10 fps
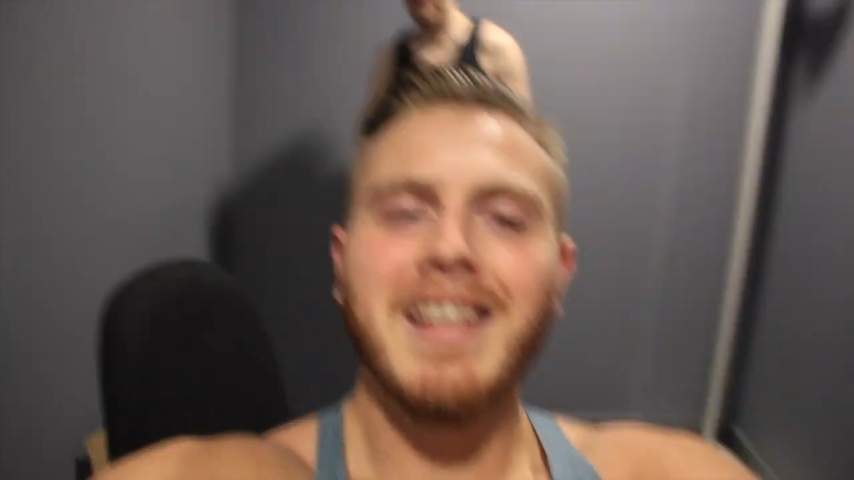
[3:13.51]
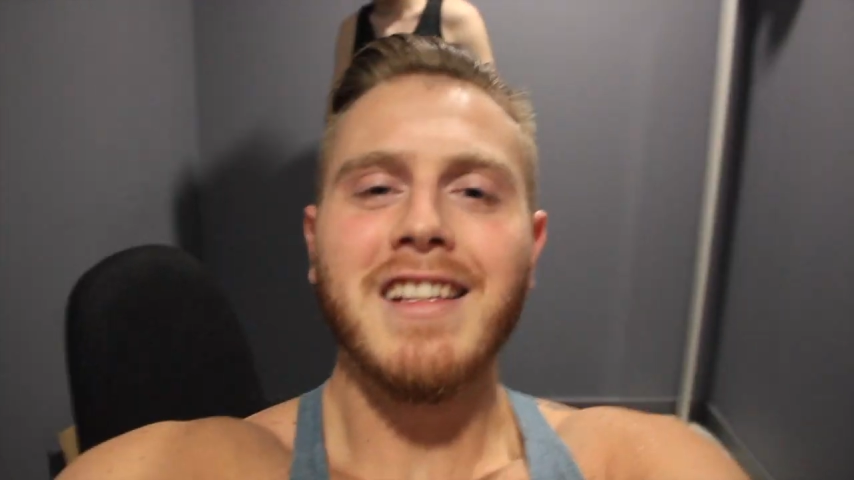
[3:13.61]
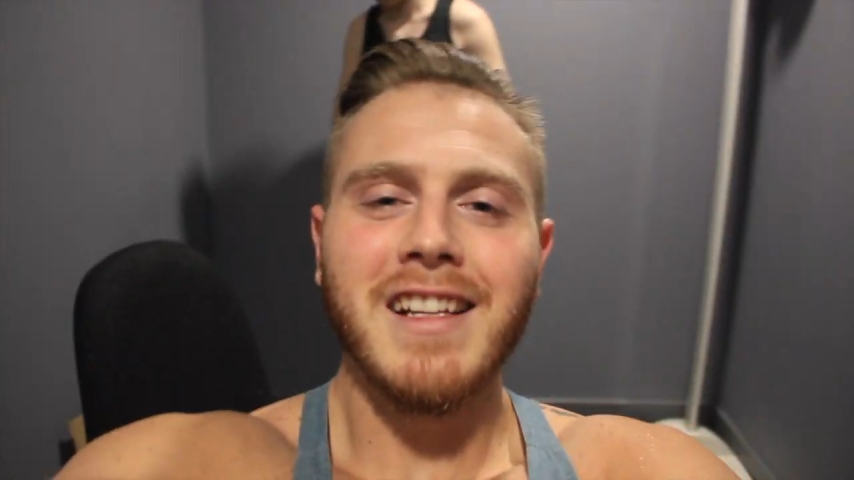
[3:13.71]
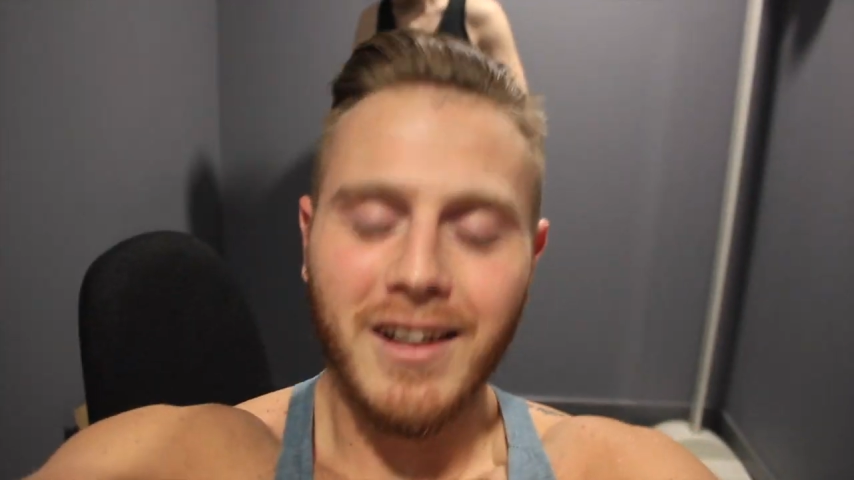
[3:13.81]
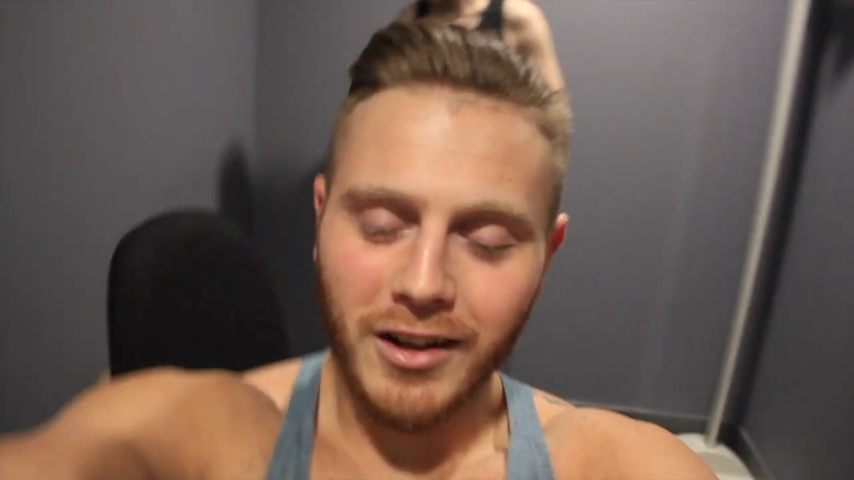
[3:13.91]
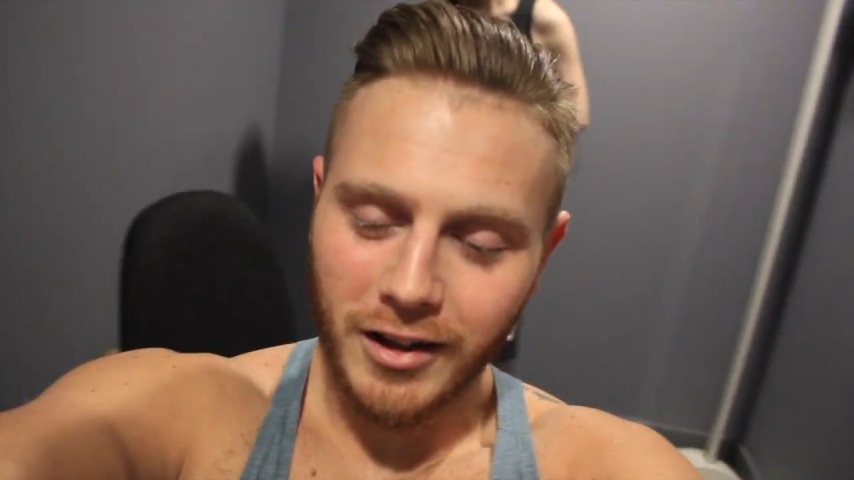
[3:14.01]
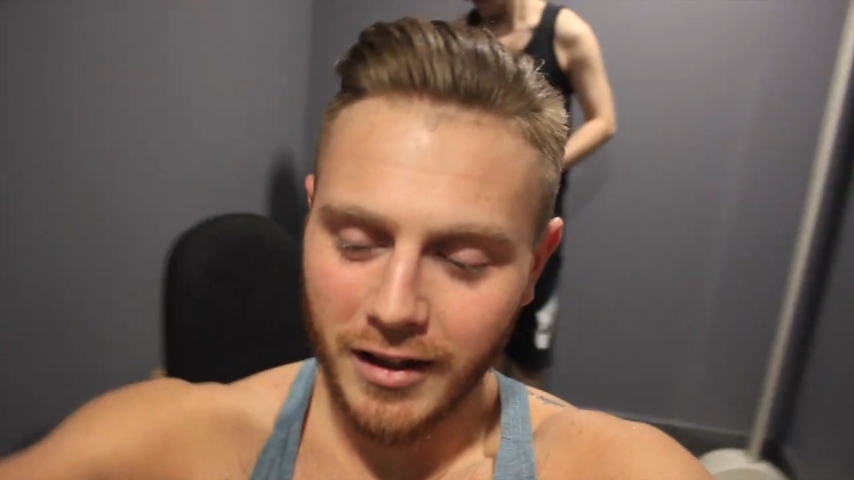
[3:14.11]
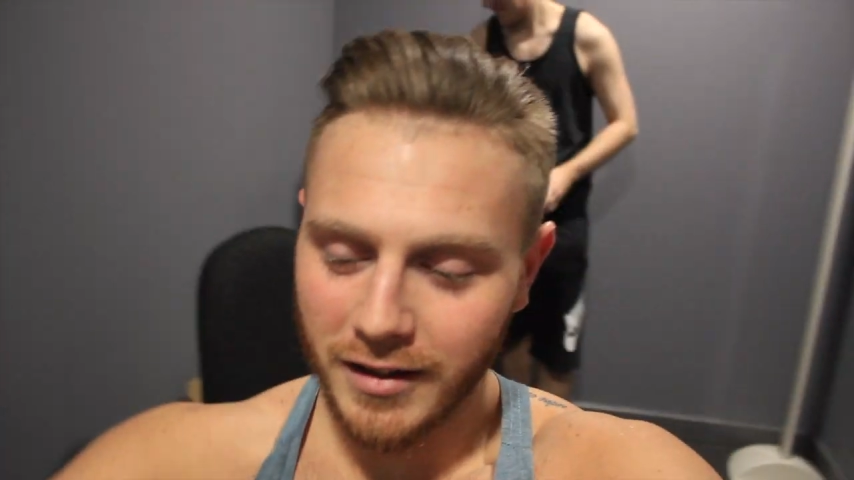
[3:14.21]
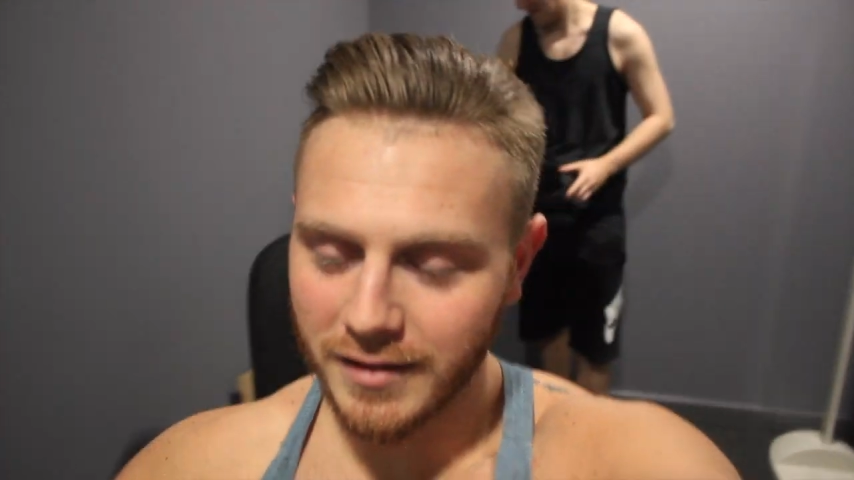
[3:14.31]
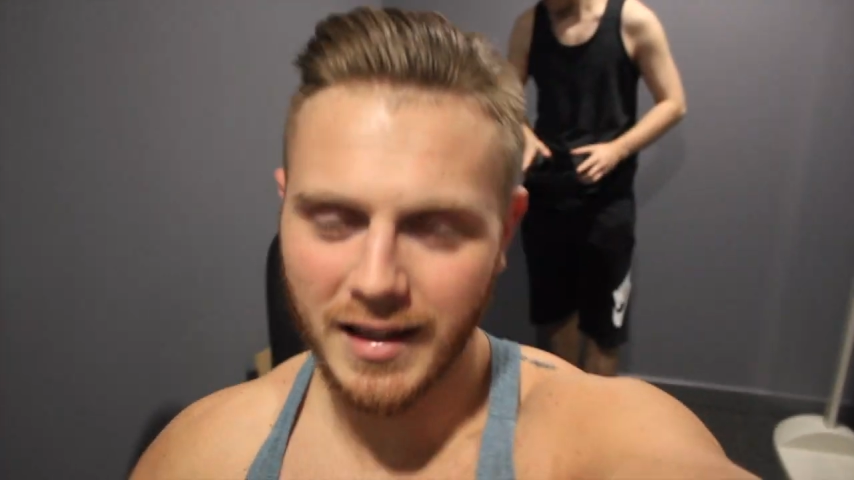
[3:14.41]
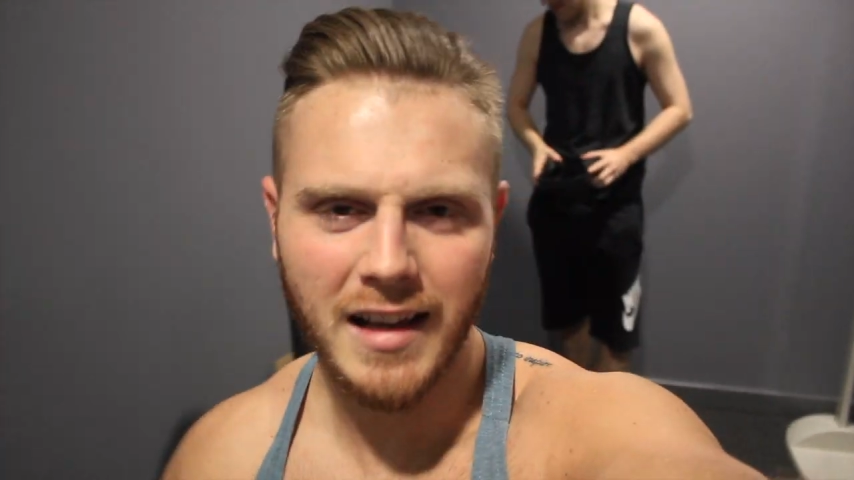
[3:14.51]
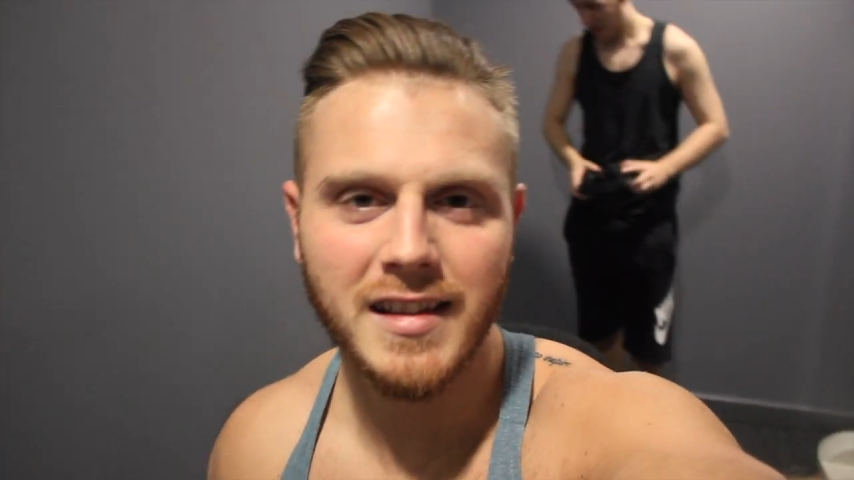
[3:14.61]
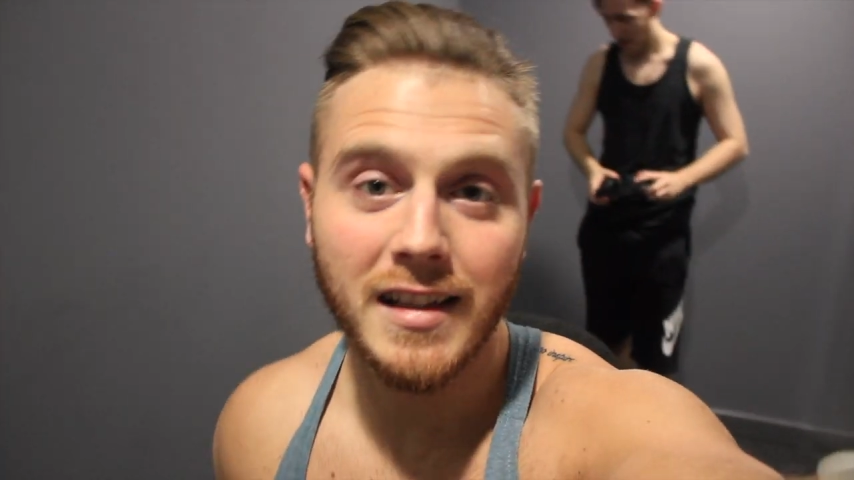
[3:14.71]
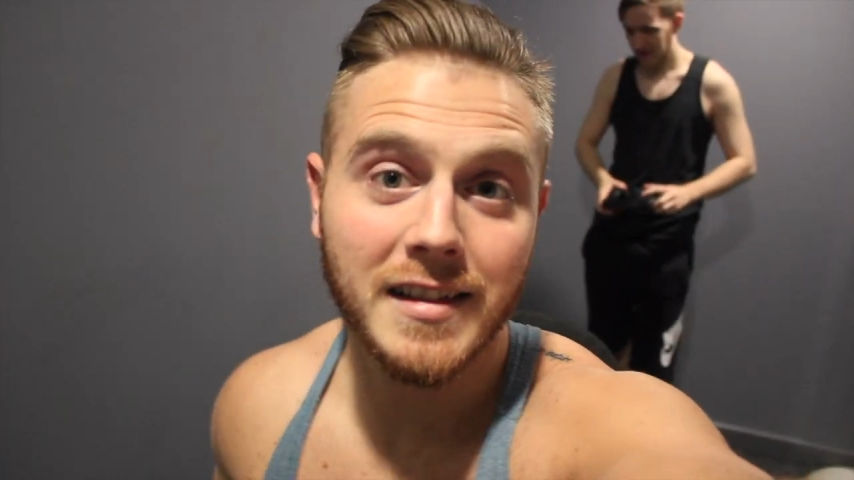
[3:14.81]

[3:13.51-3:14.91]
testy little testy?